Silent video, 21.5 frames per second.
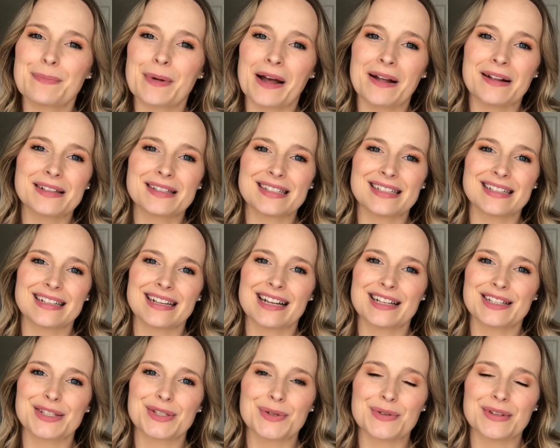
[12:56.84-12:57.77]
balancing,
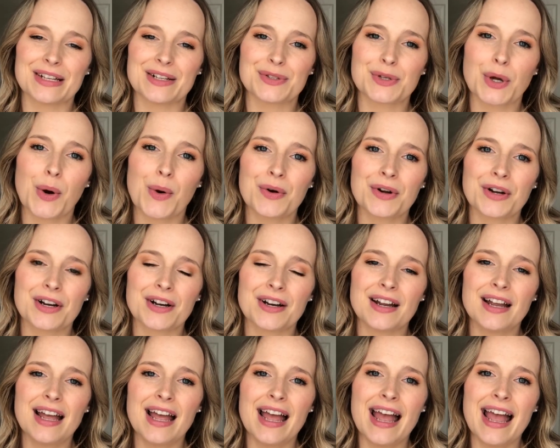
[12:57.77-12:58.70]
and soothing toner,
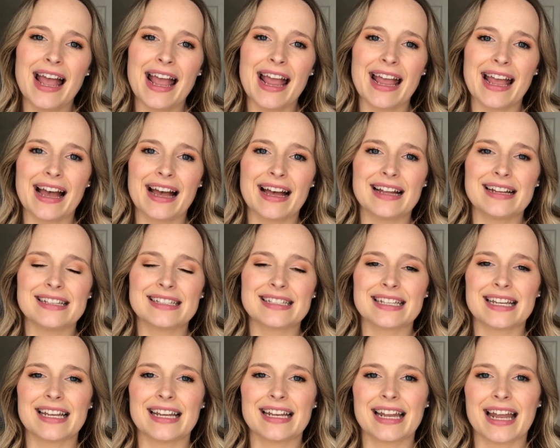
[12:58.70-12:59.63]
and
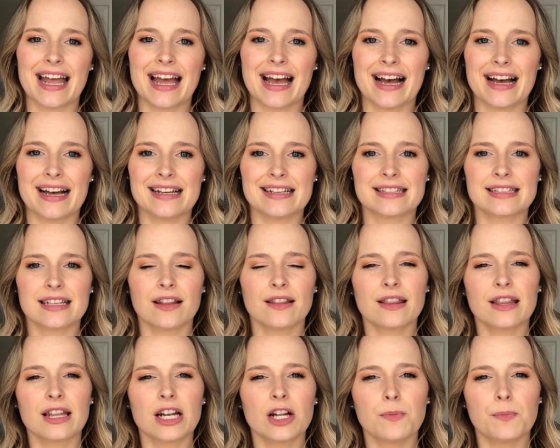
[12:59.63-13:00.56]
it has a
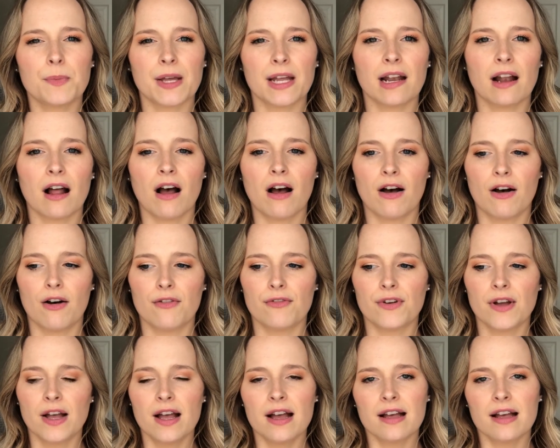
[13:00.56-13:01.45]
little bit of